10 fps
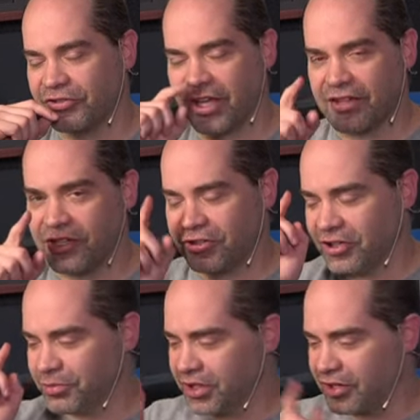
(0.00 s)
I thought you
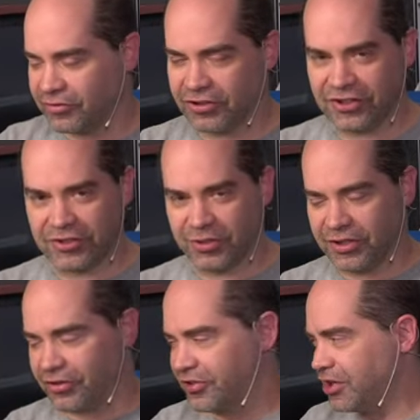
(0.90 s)
could, but I looked into it and
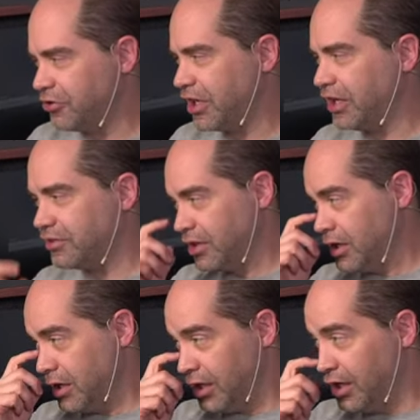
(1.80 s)
it turns out you can't.
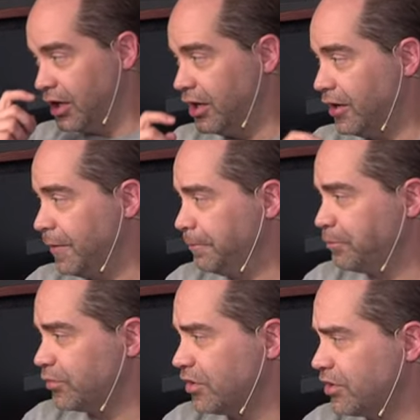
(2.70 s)
Um,
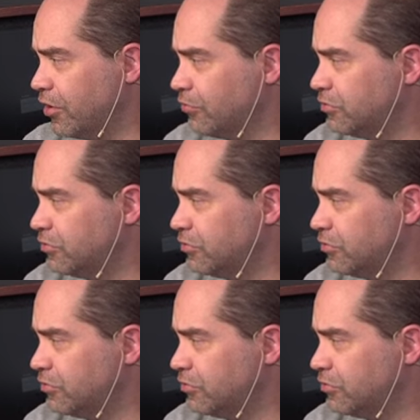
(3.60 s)
so.